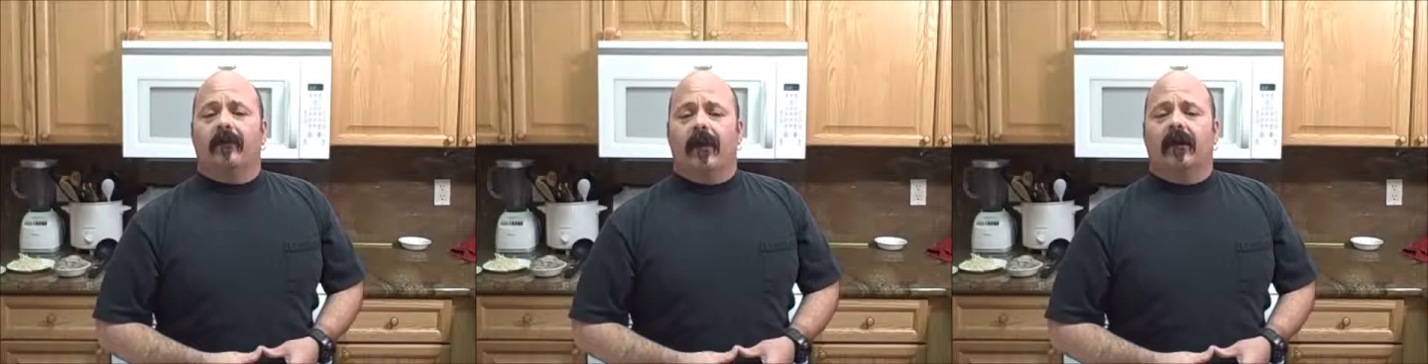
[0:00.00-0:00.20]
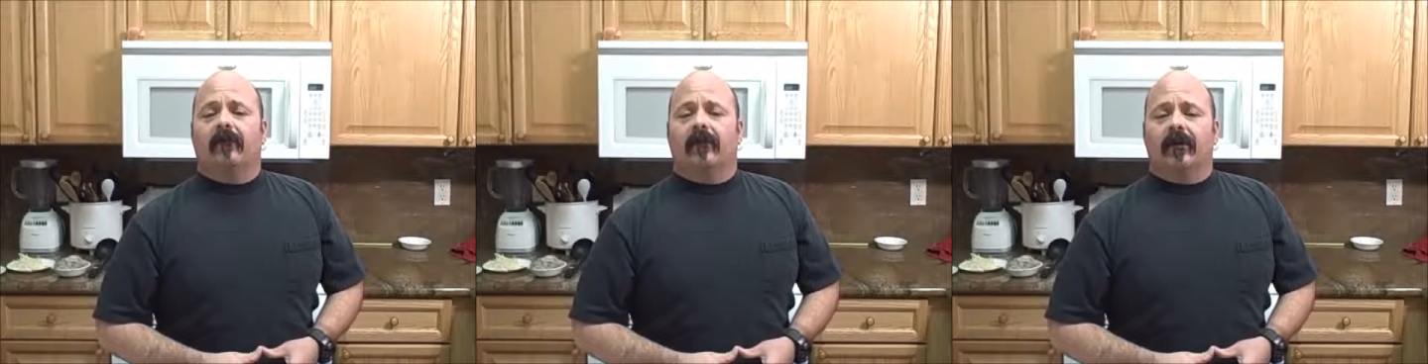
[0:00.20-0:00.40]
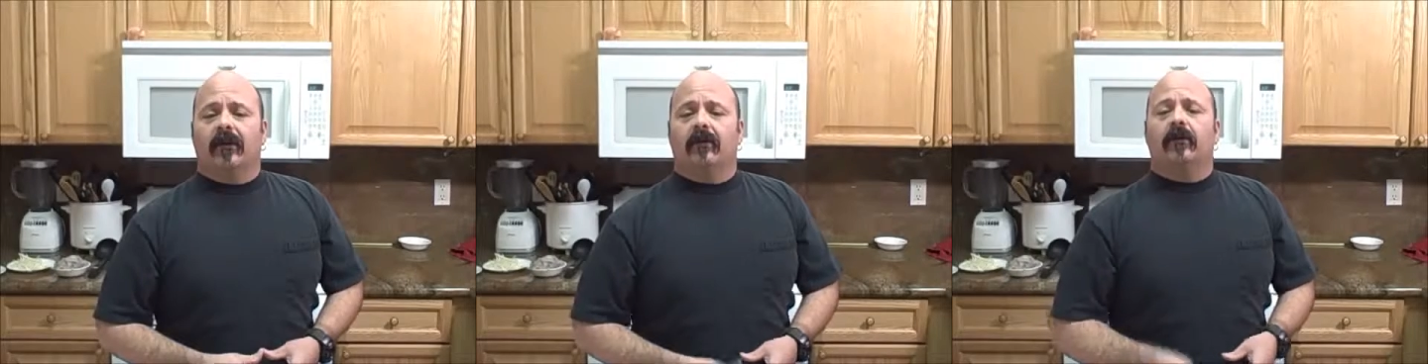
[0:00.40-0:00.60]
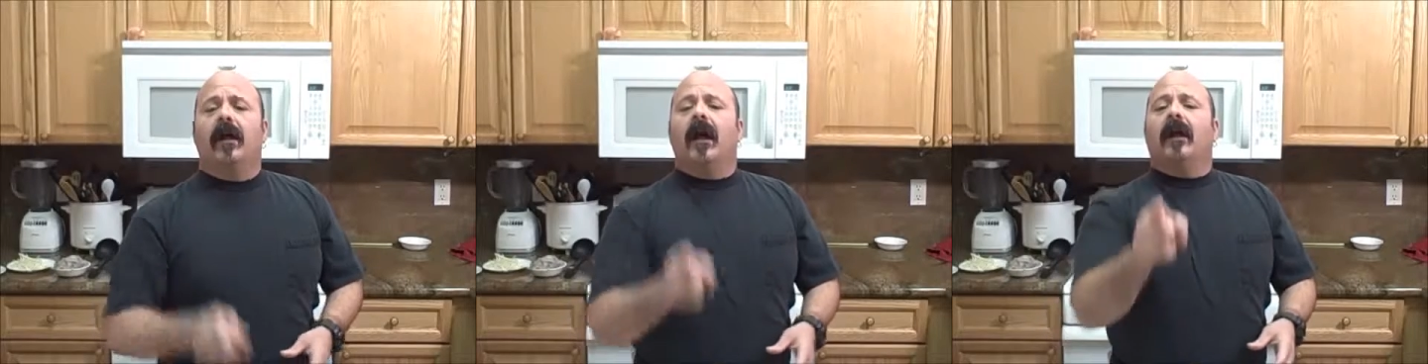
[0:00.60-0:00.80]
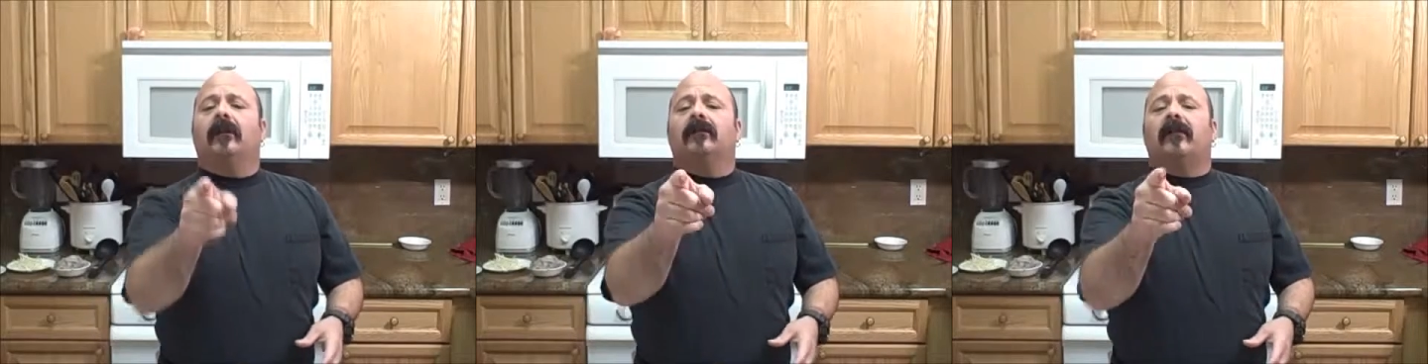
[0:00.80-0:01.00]
to make for you
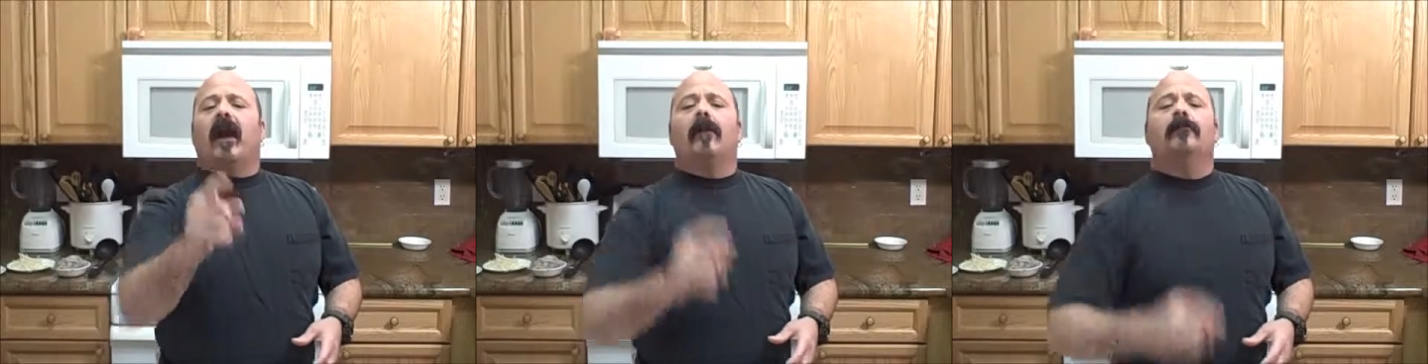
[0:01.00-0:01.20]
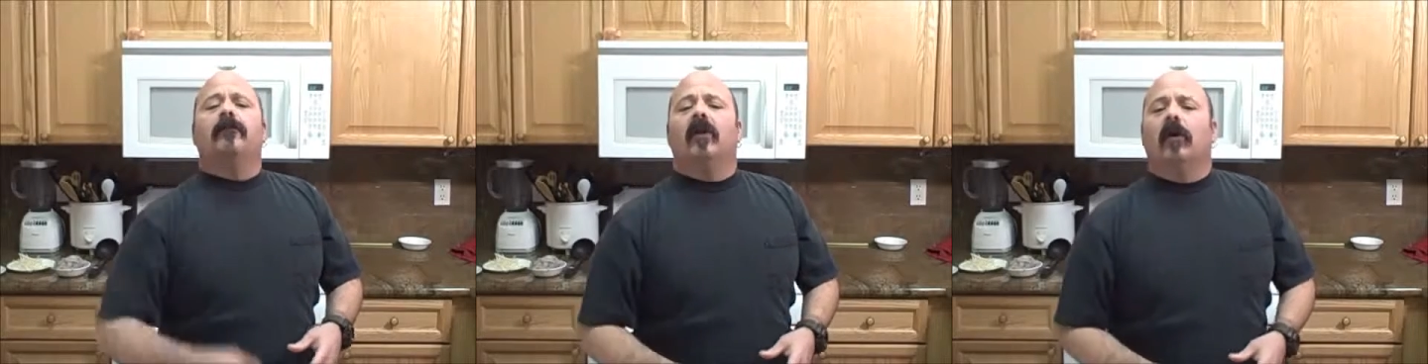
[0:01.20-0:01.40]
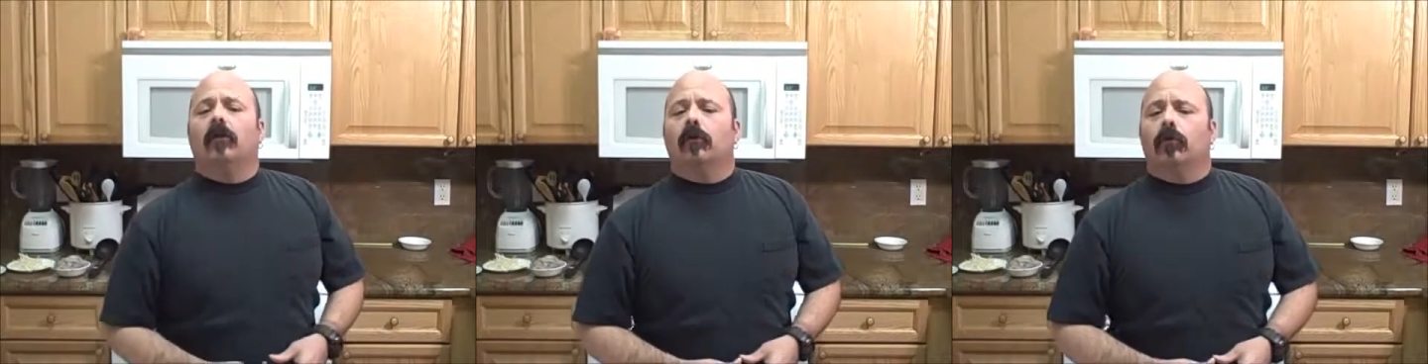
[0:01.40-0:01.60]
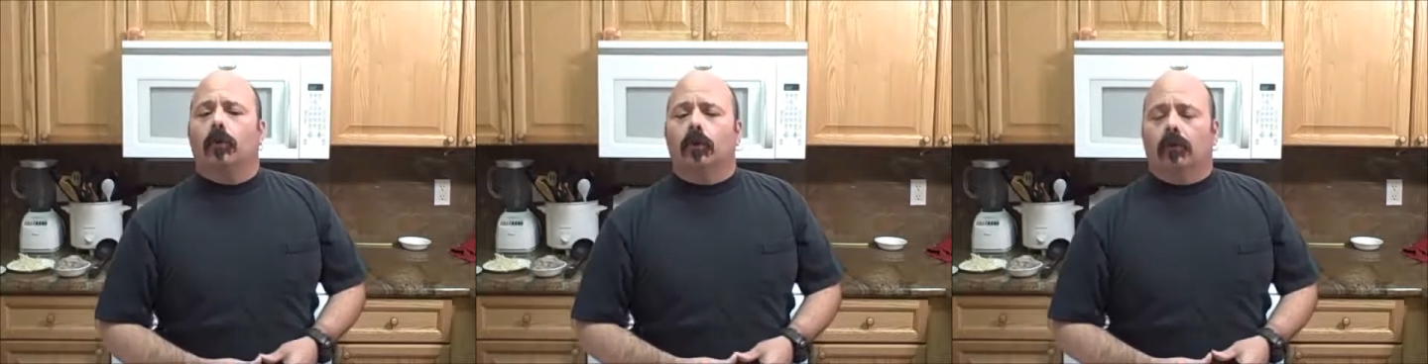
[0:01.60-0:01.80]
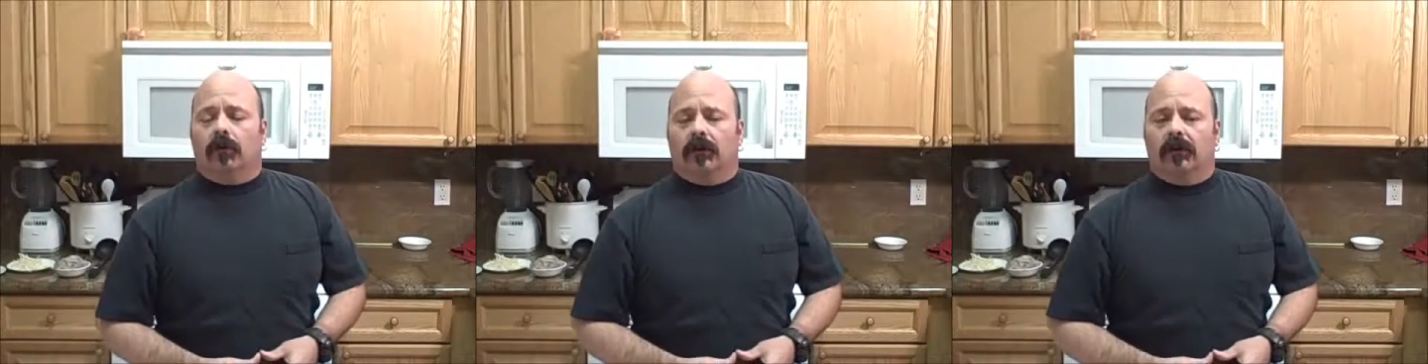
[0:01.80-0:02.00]
Tom Yum
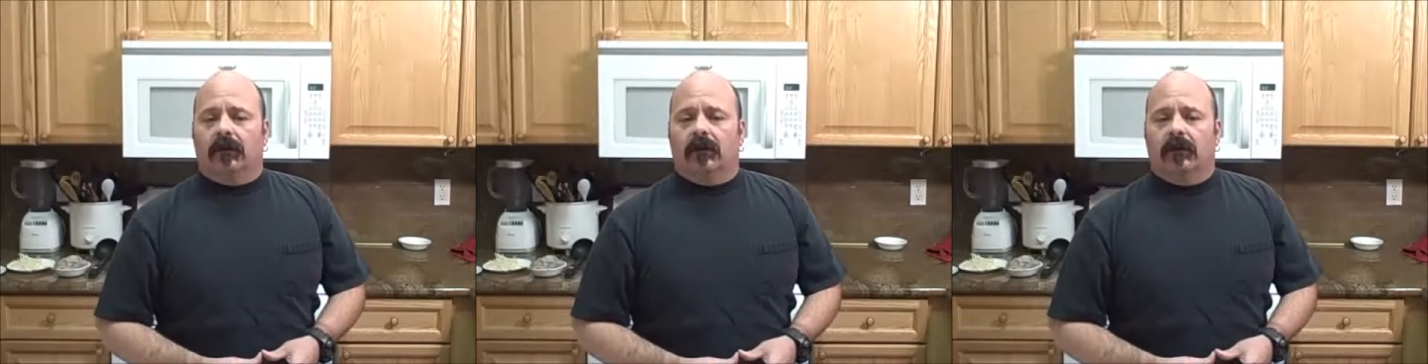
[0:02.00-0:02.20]
Goong.